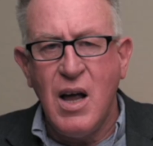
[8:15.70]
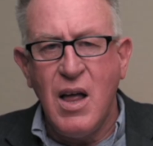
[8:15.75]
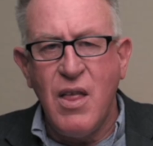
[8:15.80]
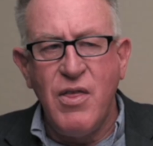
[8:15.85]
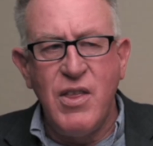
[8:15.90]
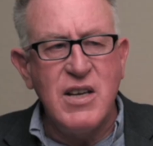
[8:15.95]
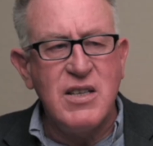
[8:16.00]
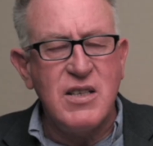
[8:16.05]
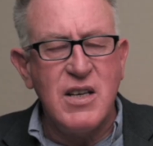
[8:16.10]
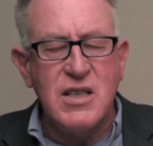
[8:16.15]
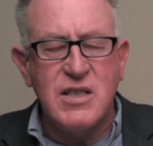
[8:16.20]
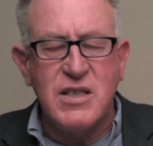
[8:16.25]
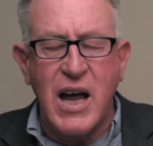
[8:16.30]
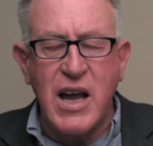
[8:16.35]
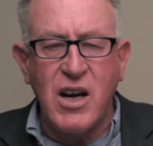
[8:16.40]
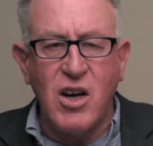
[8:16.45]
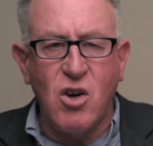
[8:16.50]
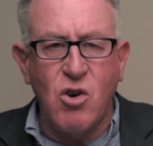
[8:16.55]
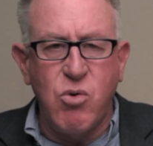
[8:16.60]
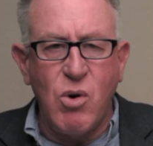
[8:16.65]
This is a
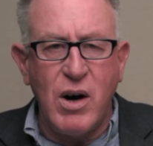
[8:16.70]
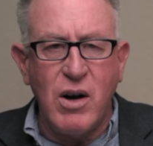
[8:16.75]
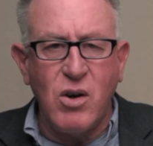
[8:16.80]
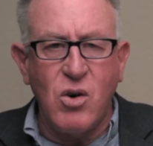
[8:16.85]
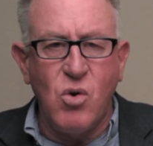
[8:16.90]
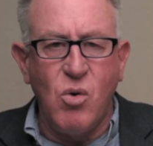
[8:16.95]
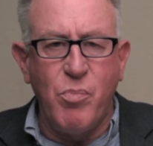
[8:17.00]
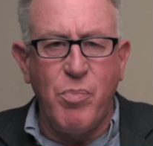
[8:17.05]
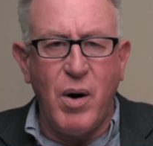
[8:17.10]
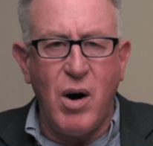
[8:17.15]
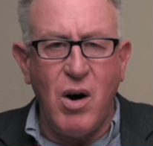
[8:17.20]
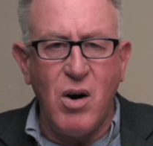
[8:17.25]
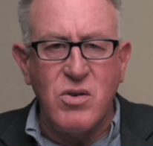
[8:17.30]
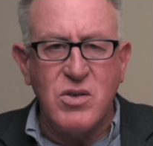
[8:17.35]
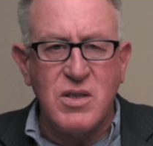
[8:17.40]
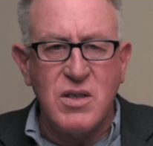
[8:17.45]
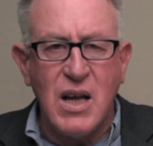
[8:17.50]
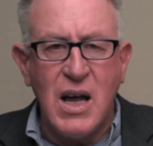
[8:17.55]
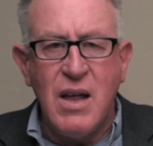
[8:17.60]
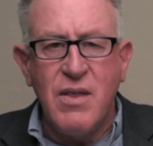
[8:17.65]
critical
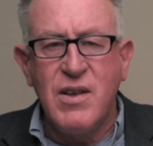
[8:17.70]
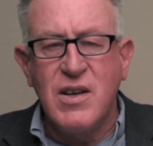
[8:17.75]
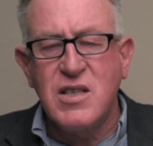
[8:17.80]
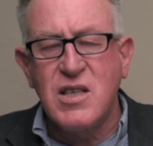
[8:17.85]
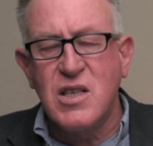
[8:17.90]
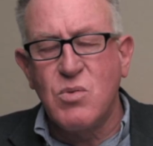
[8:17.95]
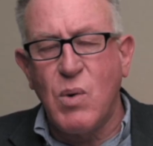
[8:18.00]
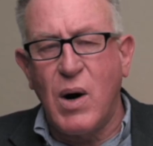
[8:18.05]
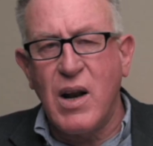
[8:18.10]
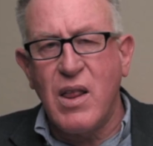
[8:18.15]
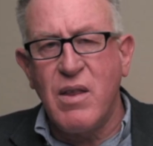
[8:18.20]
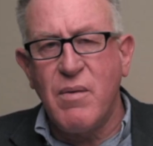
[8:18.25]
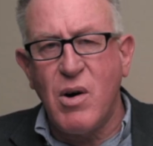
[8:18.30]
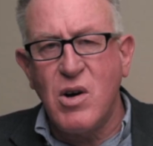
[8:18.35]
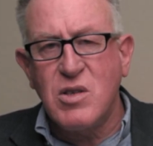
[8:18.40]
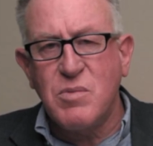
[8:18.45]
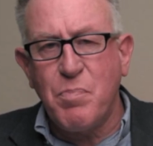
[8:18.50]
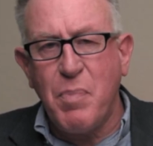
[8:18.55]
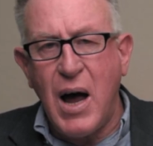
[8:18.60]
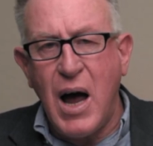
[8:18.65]
post. This is one of the
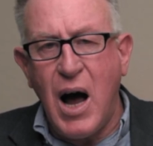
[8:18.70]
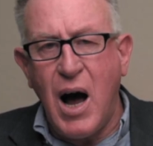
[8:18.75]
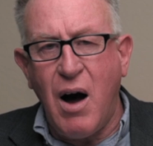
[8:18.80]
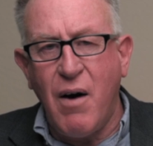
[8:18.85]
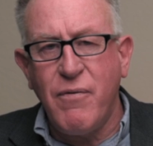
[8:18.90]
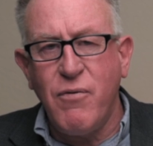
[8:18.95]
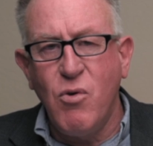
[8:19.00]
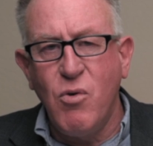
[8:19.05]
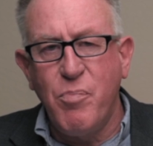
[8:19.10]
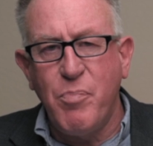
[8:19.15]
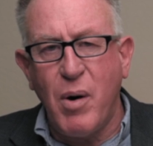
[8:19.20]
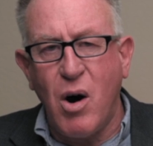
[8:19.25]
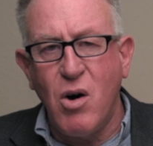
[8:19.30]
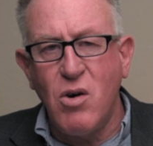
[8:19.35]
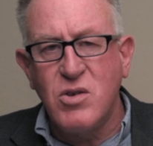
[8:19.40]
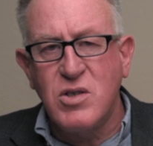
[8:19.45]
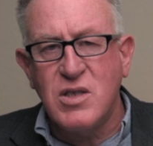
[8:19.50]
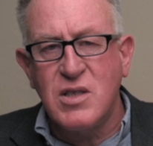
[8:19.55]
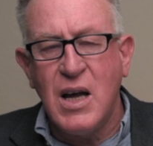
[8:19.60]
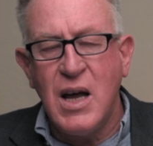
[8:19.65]
most powerful
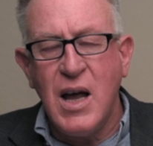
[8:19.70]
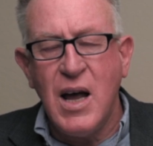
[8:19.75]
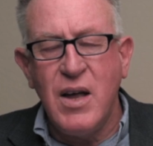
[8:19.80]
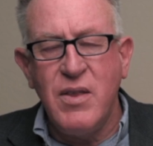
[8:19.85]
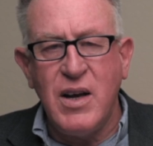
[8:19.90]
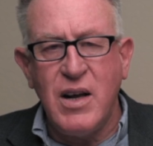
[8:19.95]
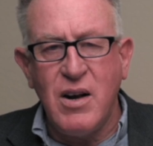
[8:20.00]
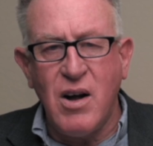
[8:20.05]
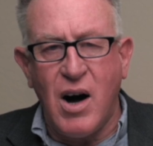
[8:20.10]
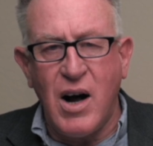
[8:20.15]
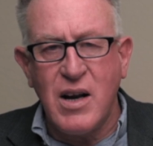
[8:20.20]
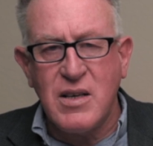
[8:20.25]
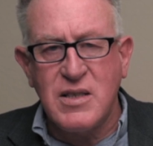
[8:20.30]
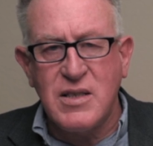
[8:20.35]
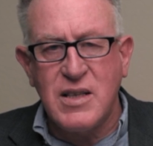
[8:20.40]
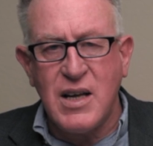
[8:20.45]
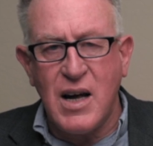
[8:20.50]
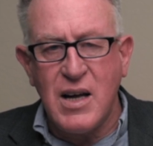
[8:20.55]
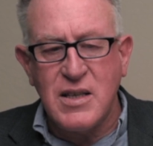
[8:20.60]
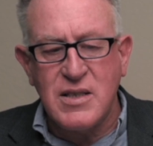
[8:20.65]
posts in the United
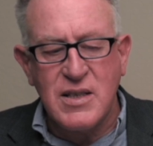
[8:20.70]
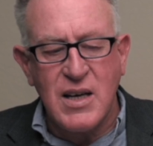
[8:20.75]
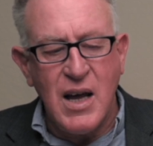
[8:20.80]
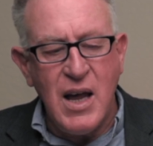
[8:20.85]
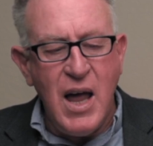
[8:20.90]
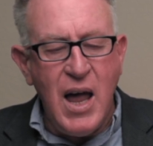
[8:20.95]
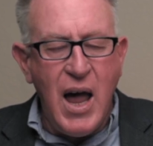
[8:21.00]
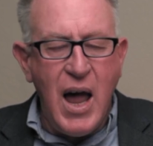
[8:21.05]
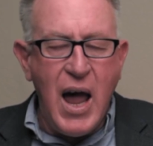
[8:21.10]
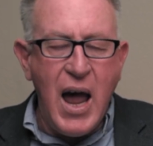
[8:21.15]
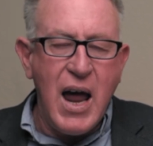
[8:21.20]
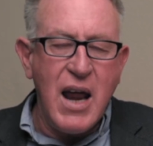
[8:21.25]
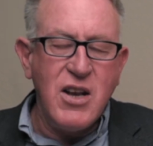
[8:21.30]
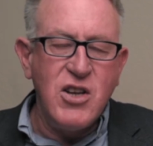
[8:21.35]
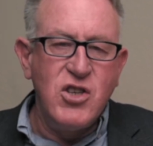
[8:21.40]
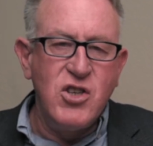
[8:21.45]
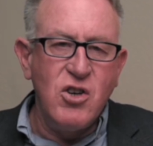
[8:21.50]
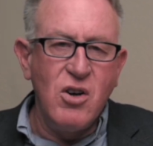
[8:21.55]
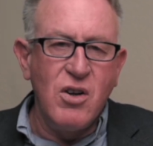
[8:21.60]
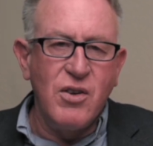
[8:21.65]
States. And
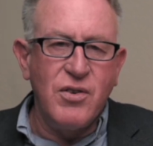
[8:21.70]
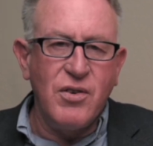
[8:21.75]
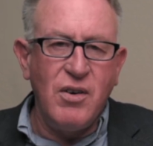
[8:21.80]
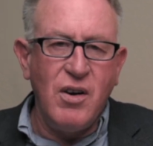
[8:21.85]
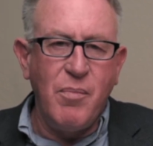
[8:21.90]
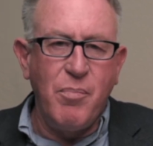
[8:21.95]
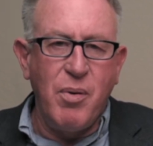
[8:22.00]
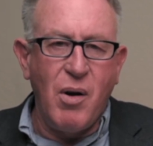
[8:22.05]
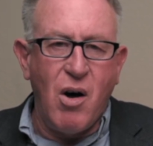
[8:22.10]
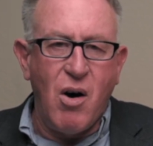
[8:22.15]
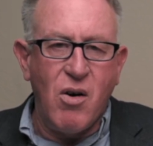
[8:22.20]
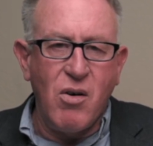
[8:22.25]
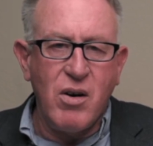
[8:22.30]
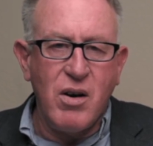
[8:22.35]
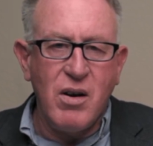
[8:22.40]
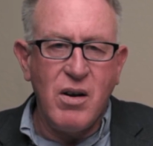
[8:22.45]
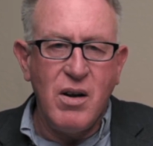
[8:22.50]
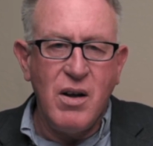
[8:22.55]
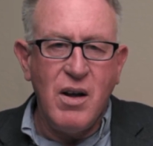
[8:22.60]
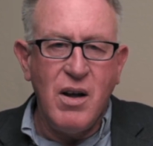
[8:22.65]
Judith LeBlanc,
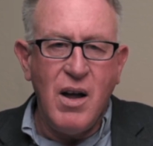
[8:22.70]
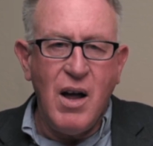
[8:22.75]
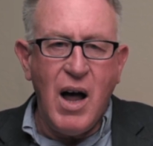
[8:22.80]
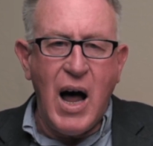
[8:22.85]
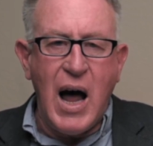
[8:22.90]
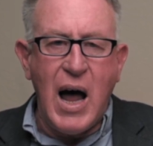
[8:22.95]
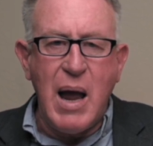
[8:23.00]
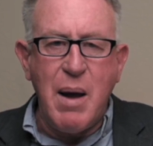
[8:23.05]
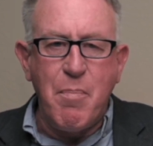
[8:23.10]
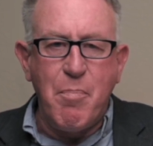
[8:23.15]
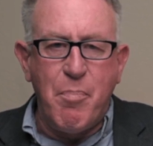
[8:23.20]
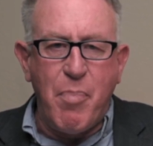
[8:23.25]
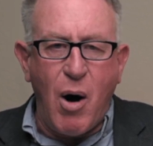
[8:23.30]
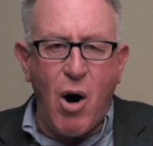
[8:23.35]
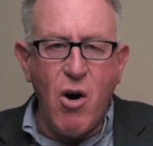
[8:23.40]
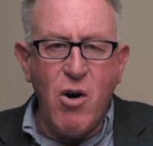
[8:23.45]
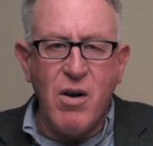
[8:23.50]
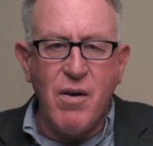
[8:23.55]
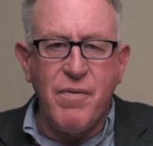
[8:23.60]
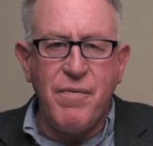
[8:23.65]
a
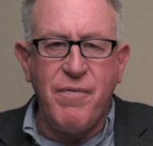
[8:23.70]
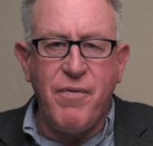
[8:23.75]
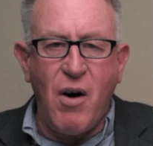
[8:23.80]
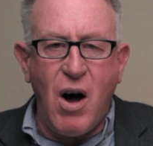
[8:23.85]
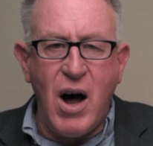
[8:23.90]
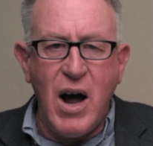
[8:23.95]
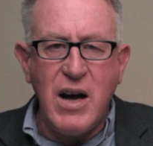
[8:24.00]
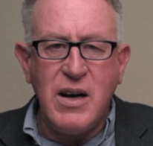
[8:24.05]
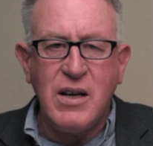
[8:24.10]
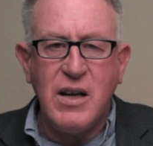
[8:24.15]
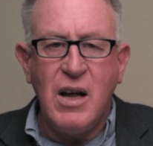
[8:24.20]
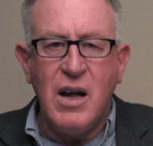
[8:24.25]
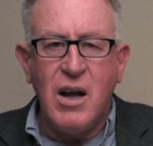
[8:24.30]
bona fide